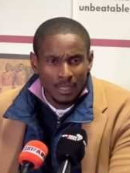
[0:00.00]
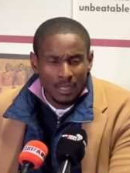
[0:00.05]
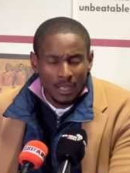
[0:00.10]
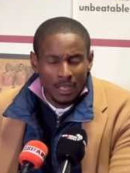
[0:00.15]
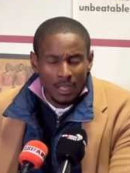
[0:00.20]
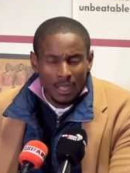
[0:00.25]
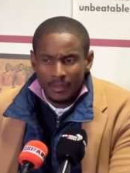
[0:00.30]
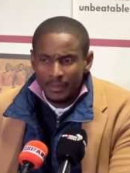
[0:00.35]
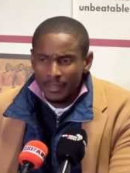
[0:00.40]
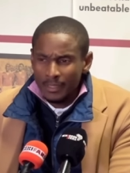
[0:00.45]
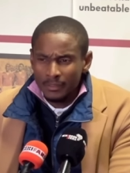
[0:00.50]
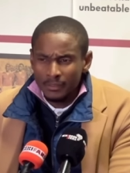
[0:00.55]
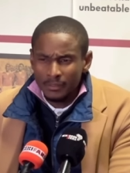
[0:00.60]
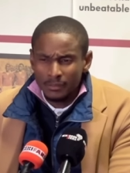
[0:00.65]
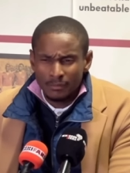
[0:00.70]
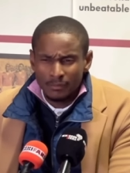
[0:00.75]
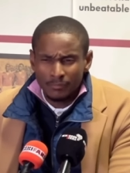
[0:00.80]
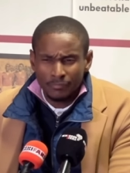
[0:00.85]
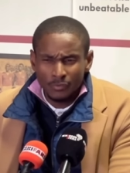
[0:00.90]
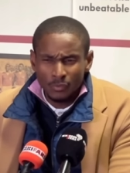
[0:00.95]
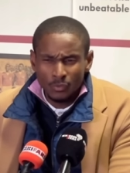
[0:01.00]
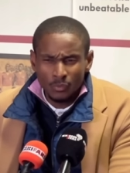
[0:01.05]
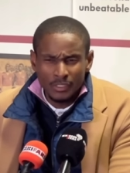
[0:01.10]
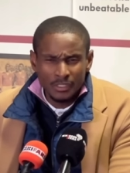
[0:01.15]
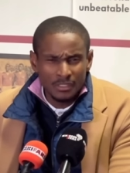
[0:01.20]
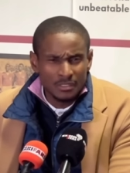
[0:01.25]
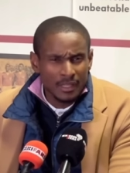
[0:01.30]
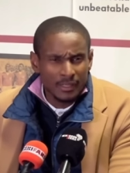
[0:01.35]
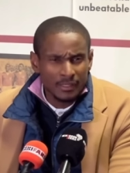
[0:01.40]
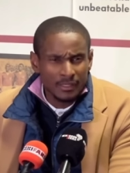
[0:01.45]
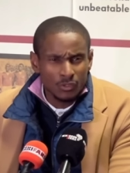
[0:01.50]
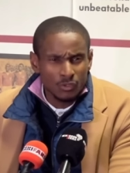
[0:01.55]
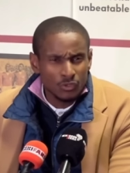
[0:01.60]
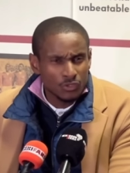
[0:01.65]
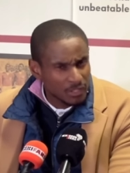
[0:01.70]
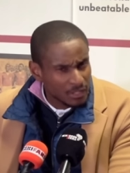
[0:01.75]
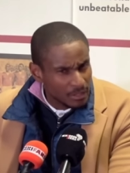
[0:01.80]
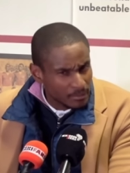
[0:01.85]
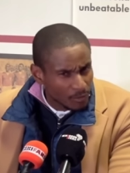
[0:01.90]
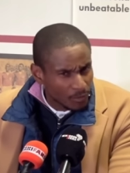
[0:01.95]
And then a few weeks later, you
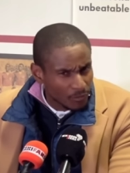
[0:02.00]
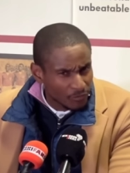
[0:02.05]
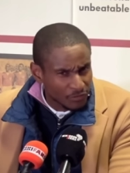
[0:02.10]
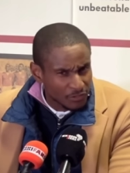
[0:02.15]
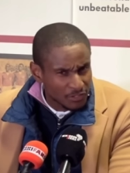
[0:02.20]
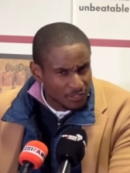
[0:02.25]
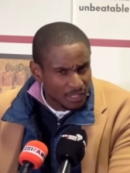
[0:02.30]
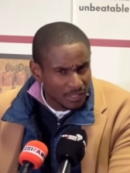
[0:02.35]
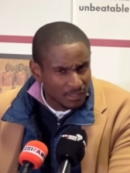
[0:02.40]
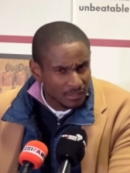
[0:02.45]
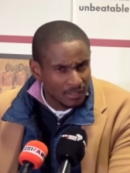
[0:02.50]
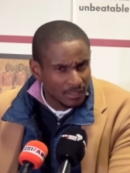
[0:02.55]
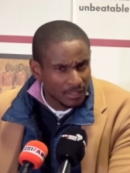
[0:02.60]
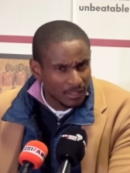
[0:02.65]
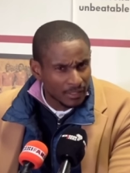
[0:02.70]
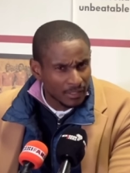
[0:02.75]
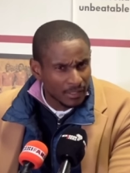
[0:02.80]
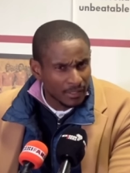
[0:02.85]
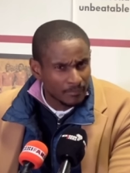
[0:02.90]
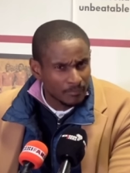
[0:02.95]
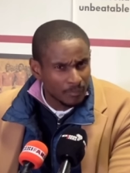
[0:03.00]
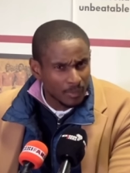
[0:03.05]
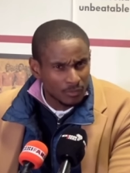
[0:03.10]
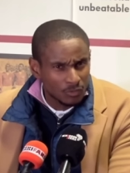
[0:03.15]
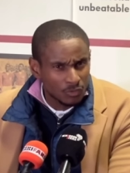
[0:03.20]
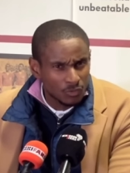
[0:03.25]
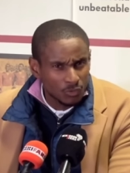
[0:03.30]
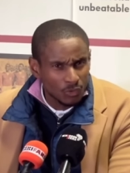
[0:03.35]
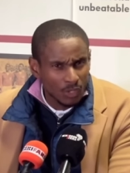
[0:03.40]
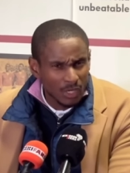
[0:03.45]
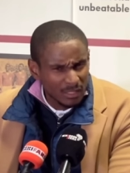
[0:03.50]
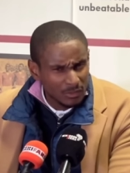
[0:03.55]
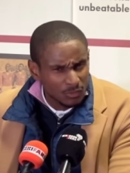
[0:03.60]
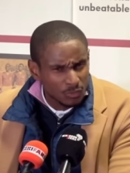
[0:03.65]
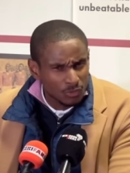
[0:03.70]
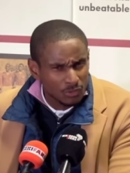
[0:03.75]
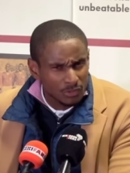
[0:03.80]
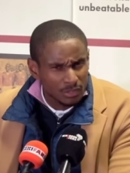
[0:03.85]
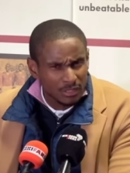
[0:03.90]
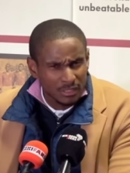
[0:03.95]
see him officiating a game. But you heard
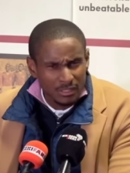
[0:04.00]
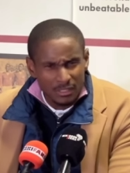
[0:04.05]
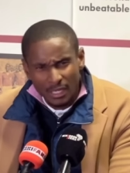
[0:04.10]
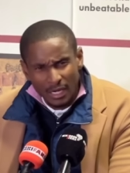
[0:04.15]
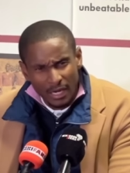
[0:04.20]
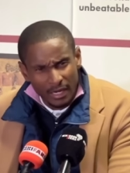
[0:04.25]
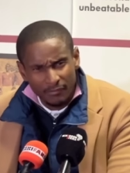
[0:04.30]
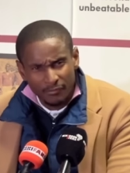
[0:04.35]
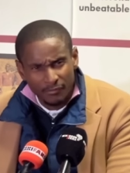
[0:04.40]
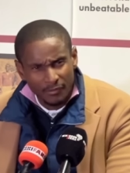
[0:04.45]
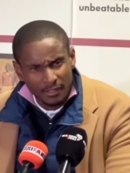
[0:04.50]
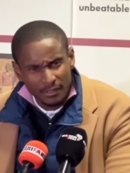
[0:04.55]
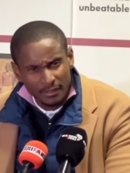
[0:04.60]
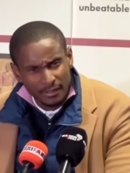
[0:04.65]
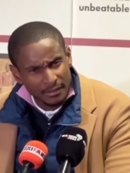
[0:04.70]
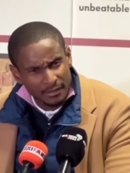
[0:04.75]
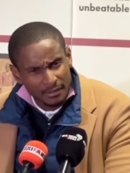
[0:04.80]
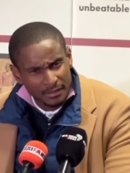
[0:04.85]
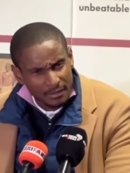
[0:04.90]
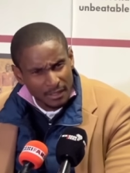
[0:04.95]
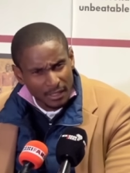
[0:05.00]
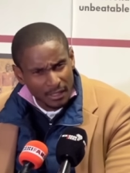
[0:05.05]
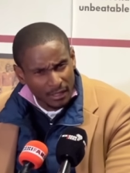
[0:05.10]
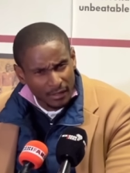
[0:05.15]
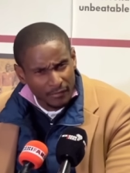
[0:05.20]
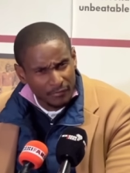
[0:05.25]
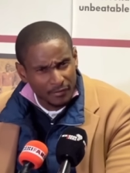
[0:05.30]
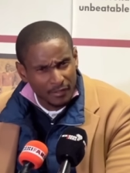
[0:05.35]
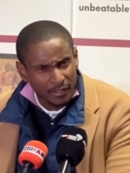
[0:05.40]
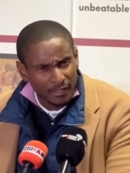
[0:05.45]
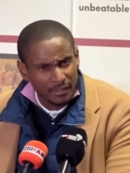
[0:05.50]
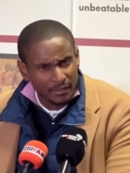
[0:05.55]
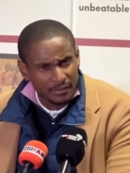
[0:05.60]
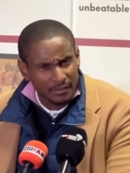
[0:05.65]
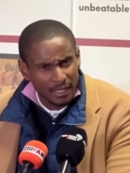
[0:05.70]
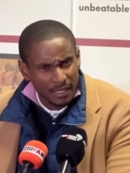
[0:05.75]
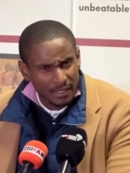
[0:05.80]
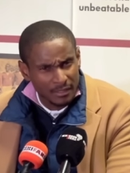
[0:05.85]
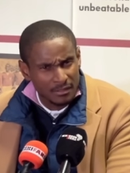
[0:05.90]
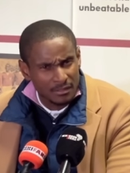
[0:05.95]
with this guy failed a, a refereeing
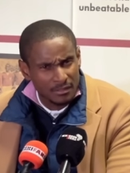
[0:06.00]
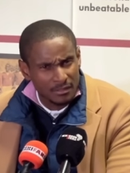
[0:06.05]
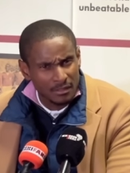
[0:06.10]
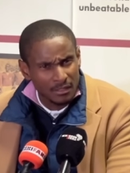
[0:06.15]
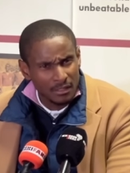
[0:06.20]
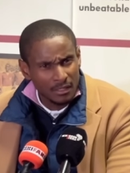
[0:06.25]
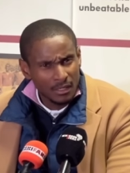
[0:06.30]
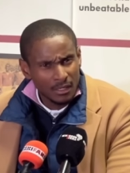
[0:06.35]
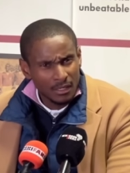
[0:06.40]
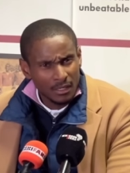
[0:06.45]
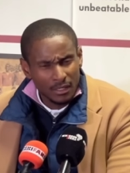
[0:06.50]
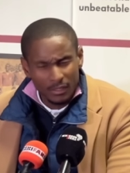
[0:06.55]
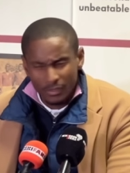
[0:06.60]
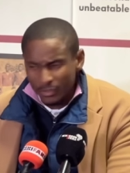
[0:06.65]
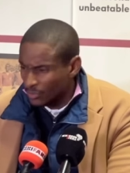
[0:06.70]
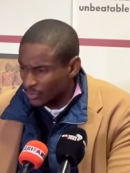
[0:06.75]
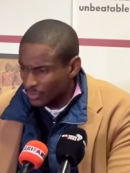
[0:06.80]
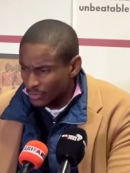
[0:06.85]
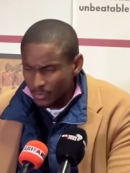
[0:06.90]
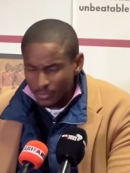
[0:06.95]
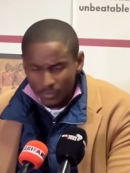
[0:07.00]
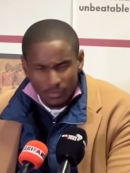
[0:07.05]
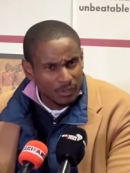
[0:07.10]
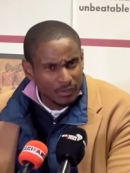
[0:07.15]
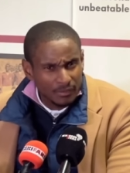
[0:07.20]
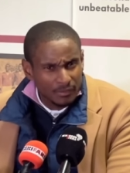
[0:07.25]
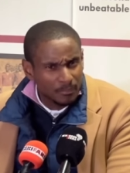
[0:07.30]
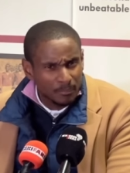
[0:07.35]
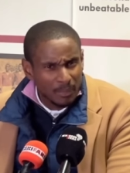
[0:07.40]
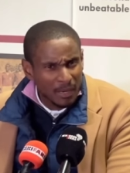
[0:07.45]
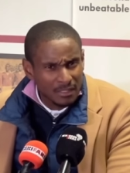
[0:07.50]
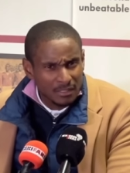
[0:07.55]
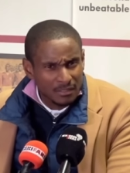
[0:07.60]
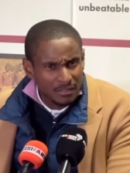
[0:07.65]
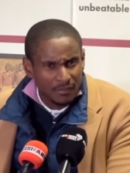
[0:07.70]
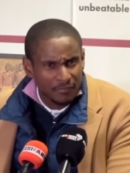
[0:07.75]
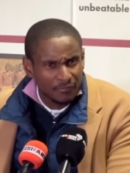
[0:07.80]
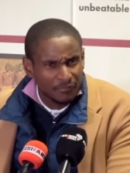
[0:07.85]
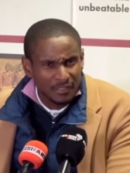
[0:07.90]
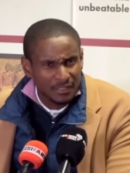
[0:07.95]
test. He, he, he passed
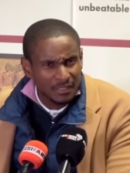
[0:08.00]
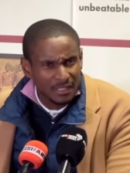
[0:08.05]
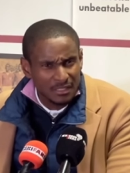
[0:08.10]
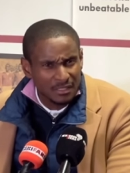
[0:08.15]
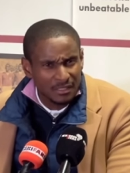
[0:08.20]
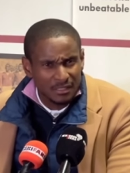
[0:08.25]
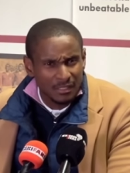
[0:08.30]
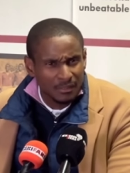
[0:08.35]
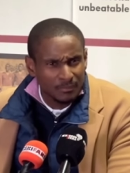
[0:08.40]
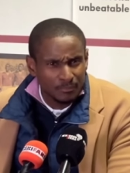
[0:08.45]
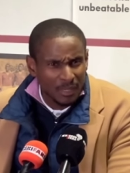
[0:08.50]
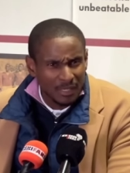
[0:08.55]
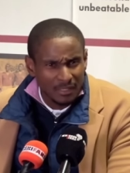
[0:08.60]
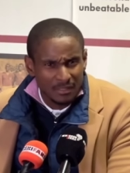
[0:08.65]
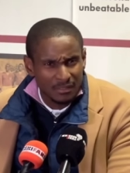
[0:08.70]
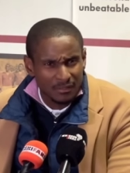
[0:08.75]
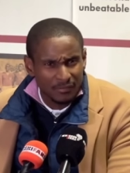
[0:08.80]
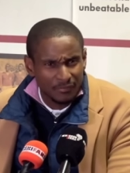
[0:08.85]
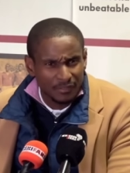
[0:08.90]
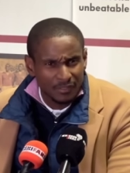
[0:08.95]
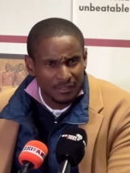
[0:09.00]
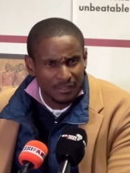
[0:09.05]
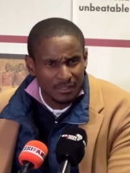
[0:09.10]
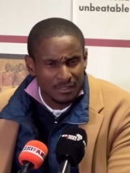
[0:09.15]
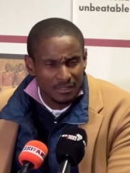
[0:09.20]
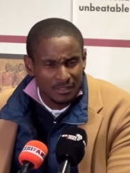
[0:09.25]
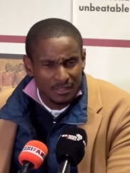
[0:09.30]
the fitness, he didn't pass the fitness